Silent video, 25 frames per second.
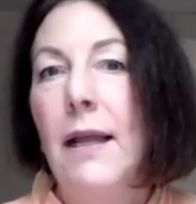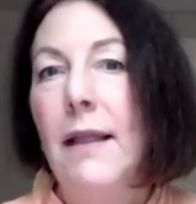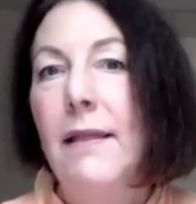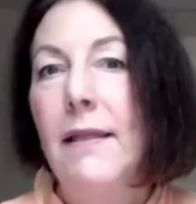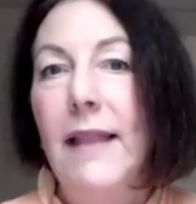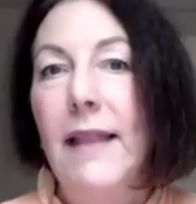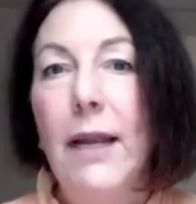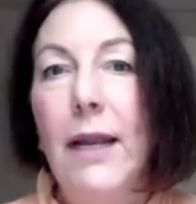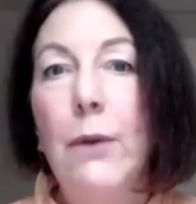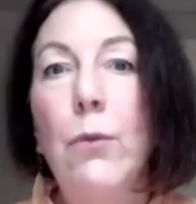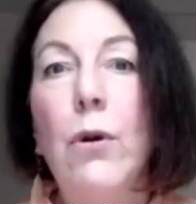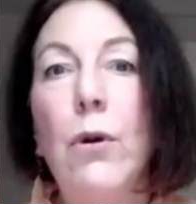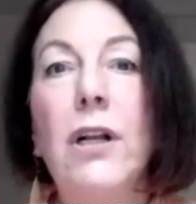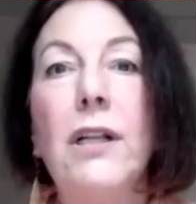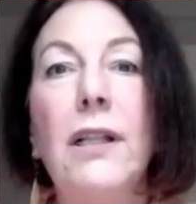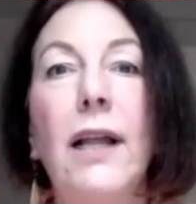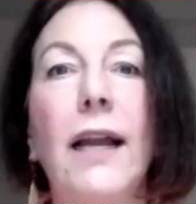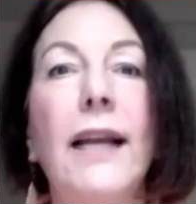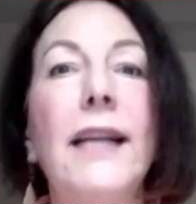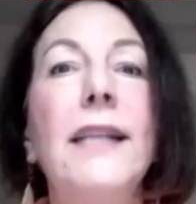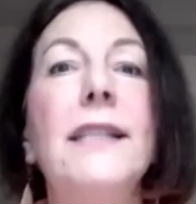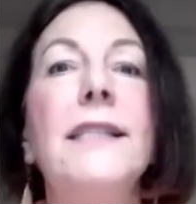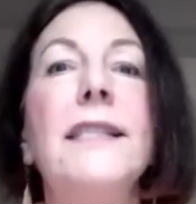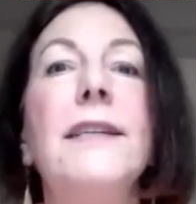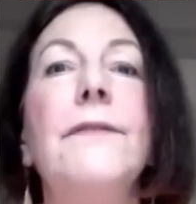They were
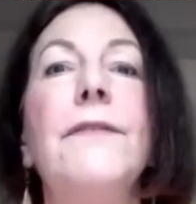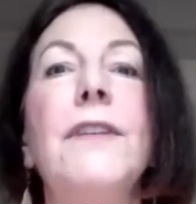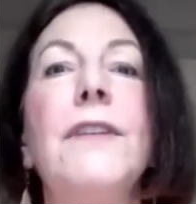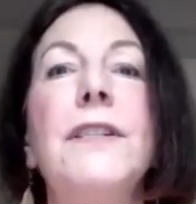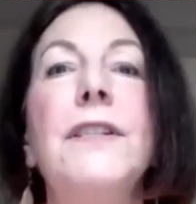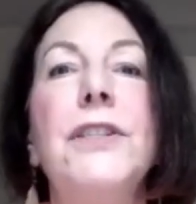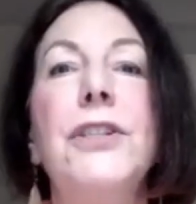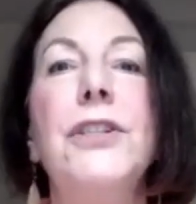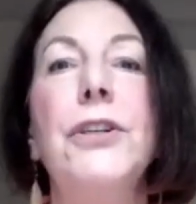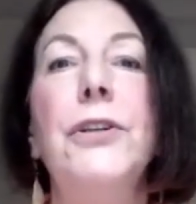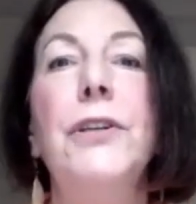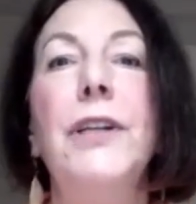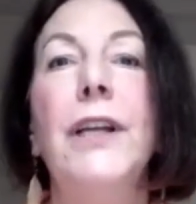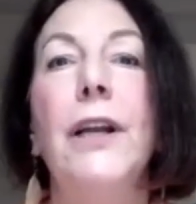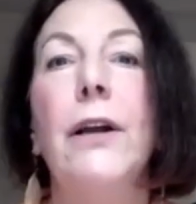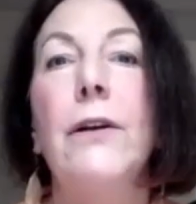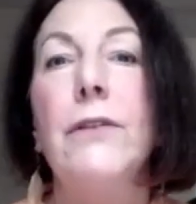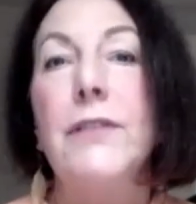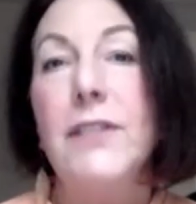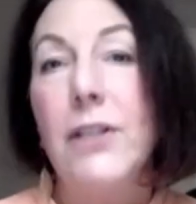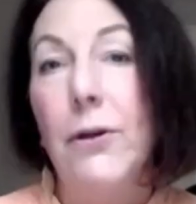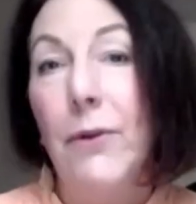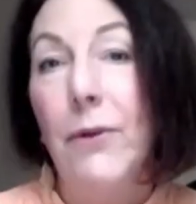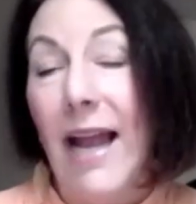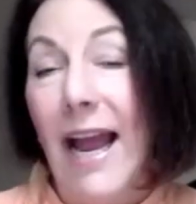clients of the studio.
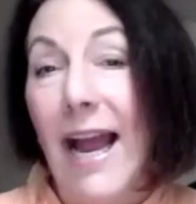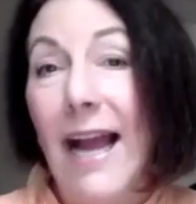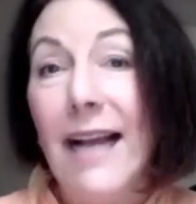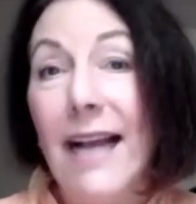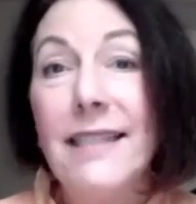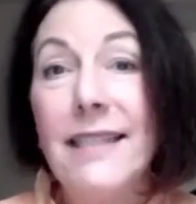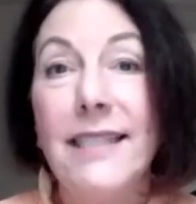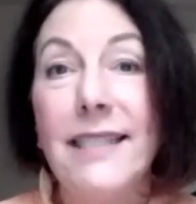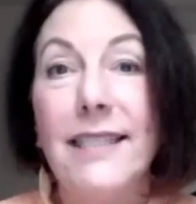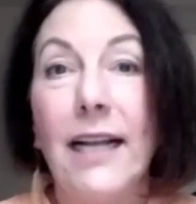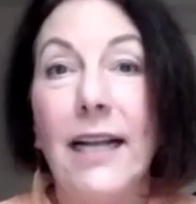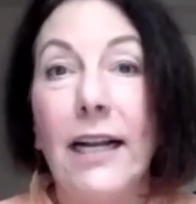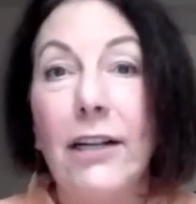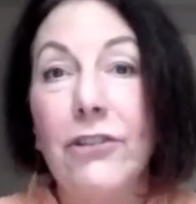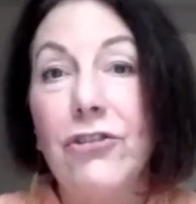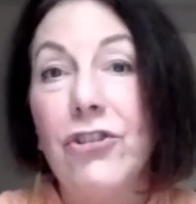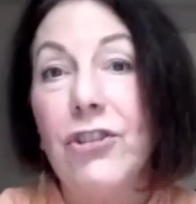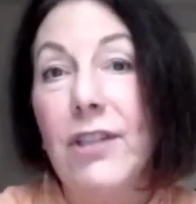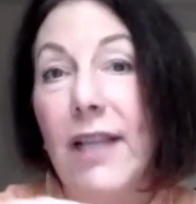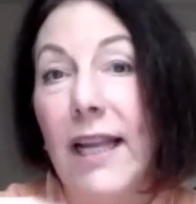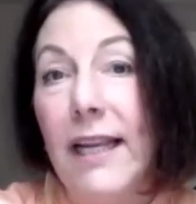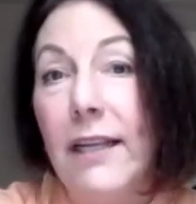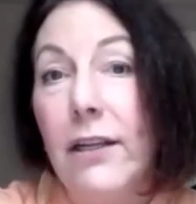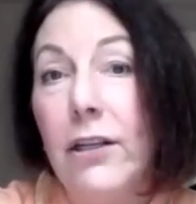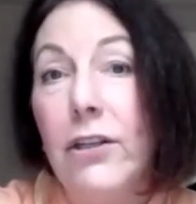So as such,
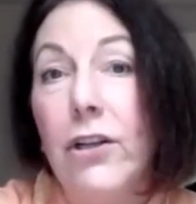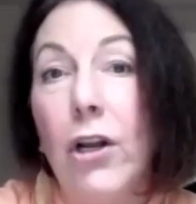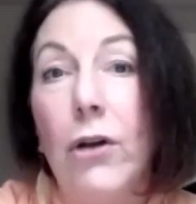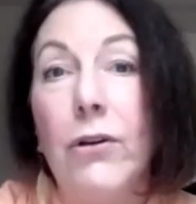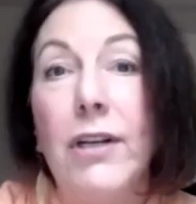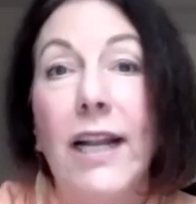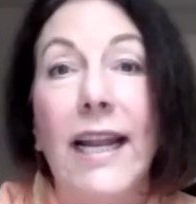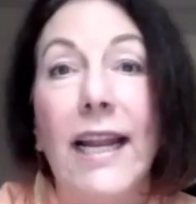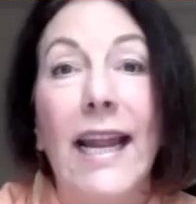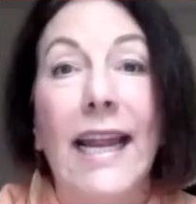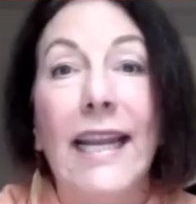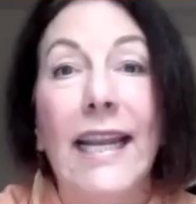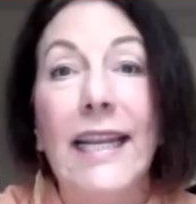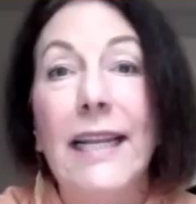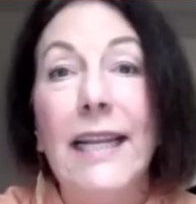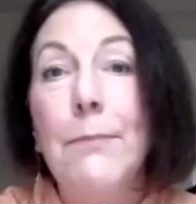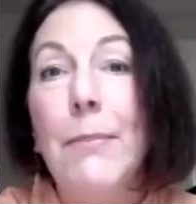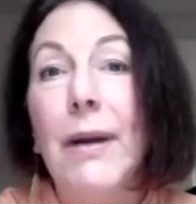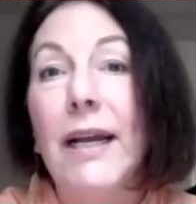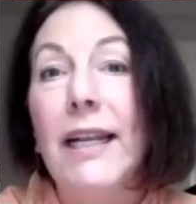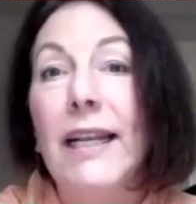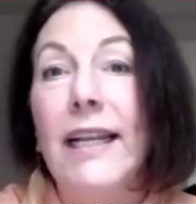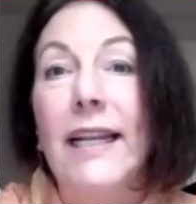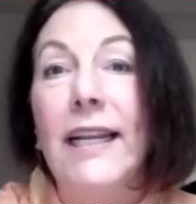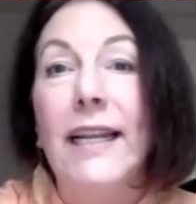they could go to
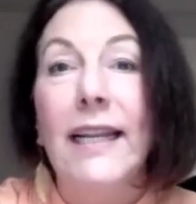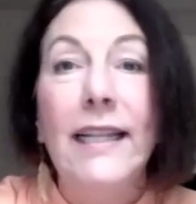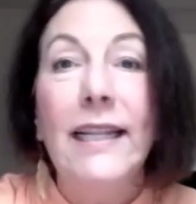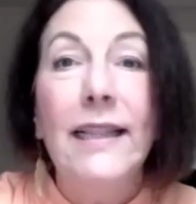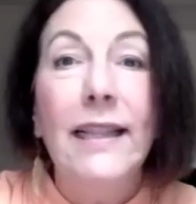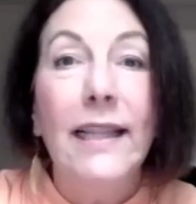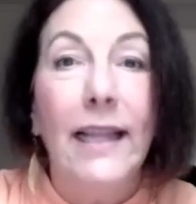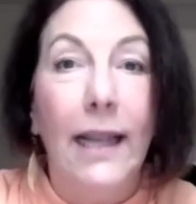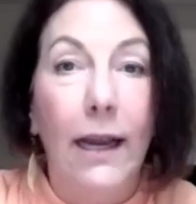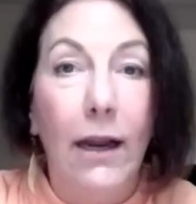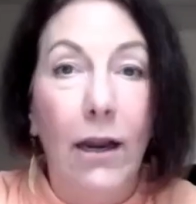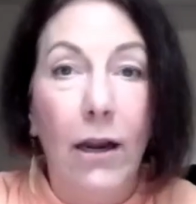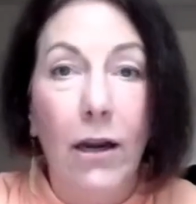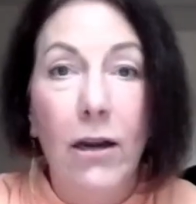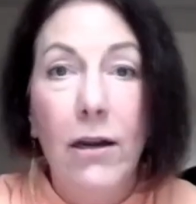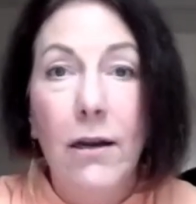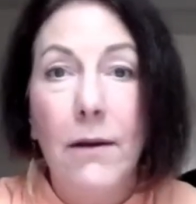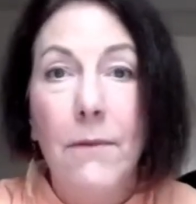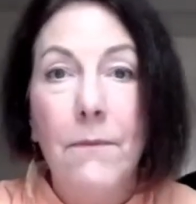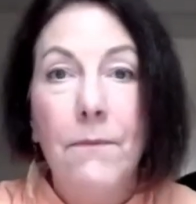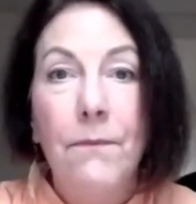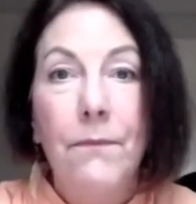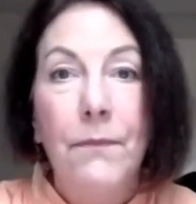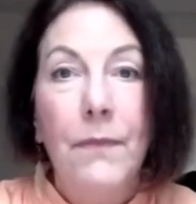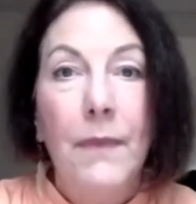anybody in there
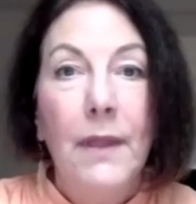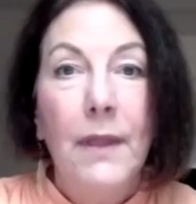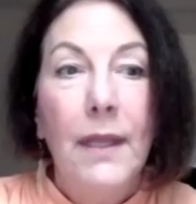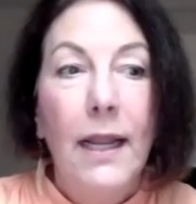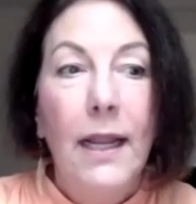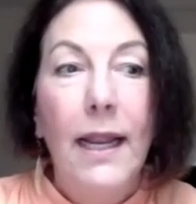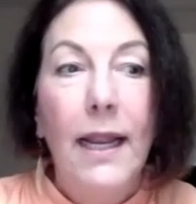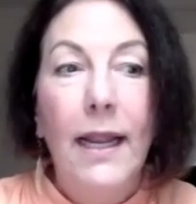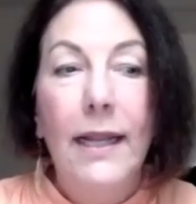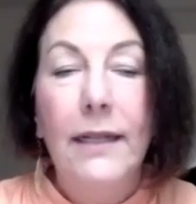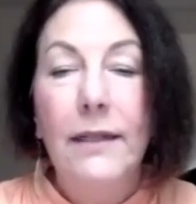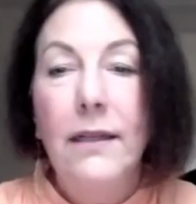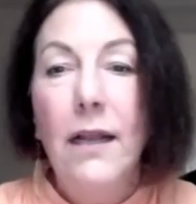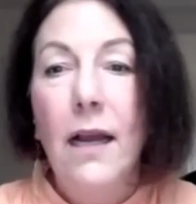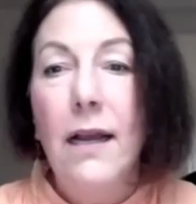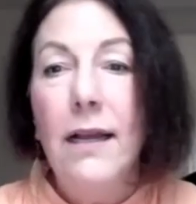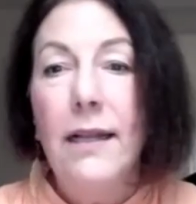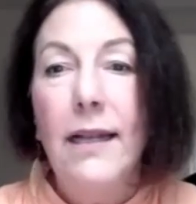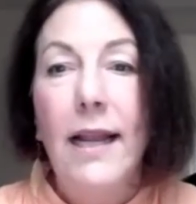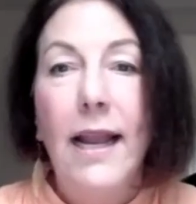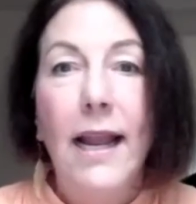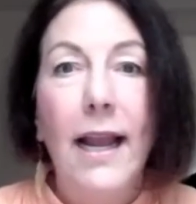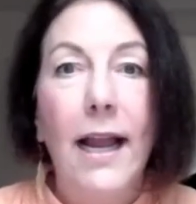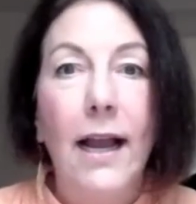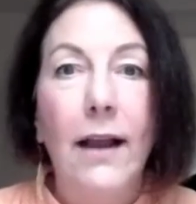and
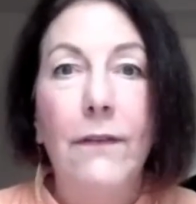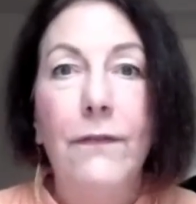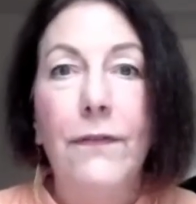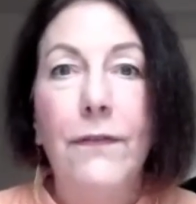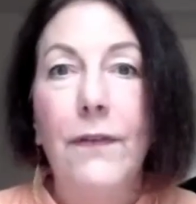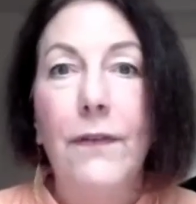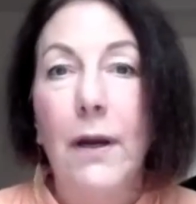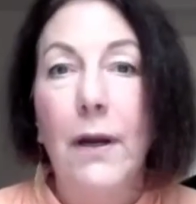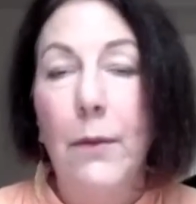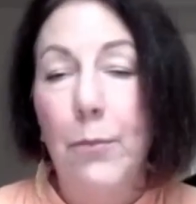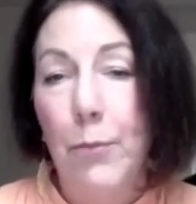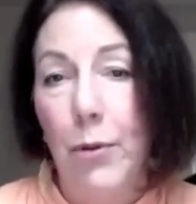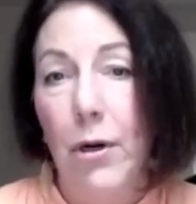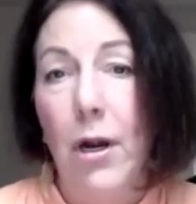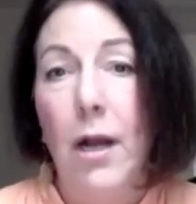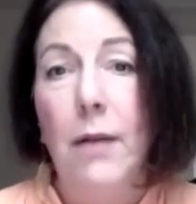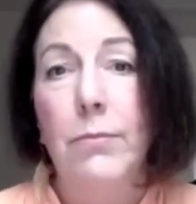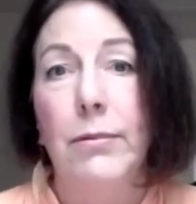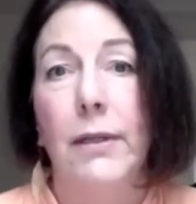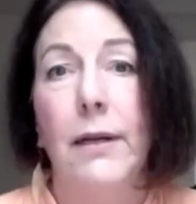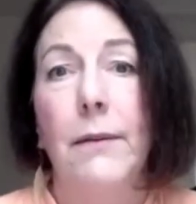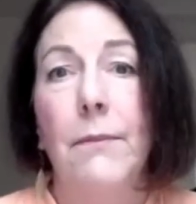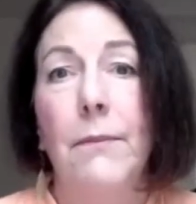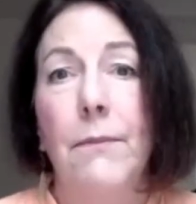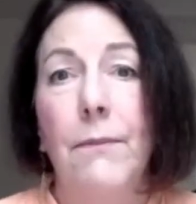not have a
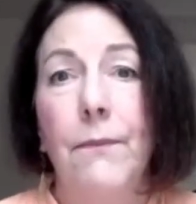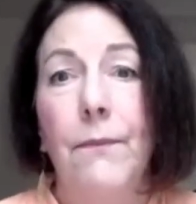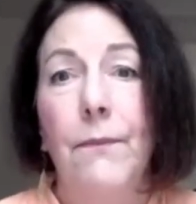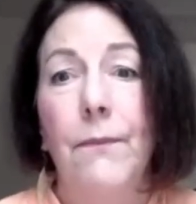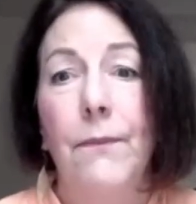problem.